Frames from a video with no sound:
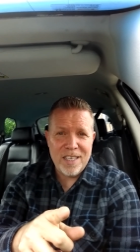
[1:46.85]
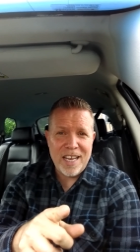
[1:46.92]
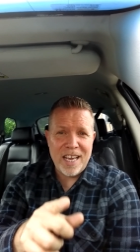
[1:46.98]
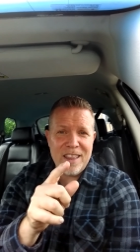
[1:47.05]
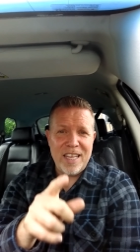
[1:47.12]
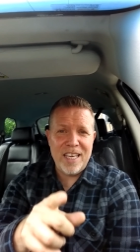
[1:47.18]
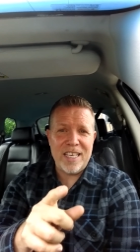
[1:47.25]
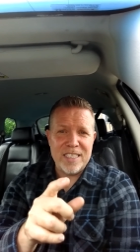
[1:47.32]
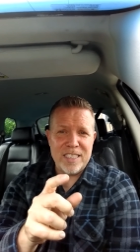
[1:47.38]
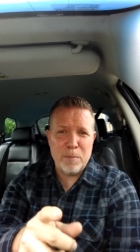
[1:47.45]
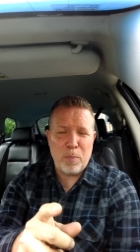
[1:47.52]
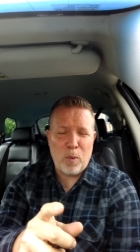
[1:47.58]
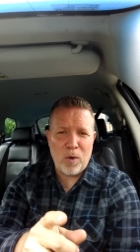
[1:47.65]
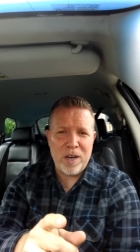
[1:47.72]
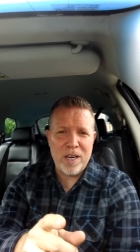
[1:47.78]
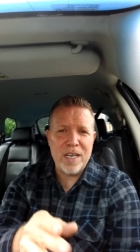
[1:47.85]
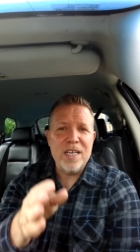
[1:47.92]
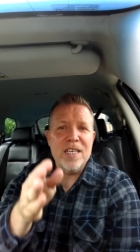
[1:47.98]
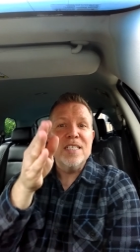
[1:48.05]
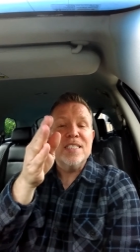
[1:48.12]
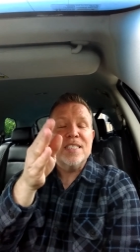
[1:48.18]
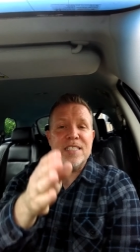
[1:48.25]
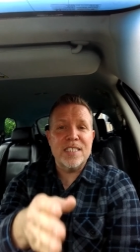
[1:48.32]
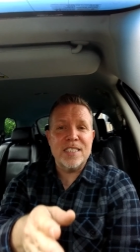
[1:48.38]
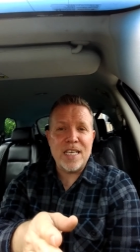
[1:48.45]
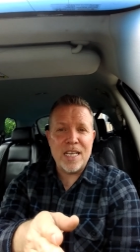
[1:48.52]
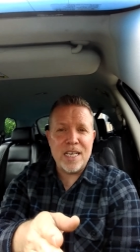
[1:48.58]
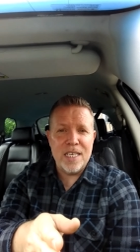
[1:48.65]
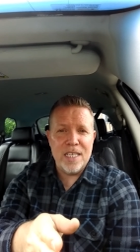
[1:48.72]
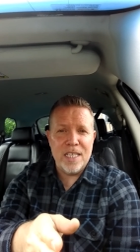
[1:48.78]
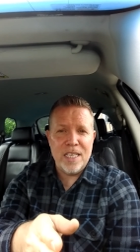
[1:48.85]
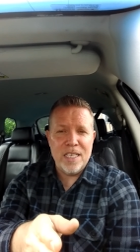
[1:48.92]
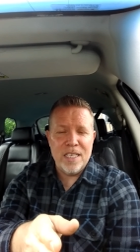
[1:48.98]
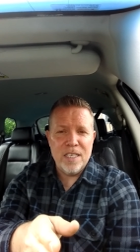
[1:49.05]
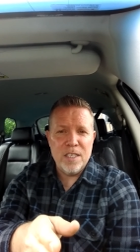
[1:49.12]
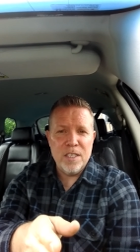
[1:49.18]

and think is important, suddenly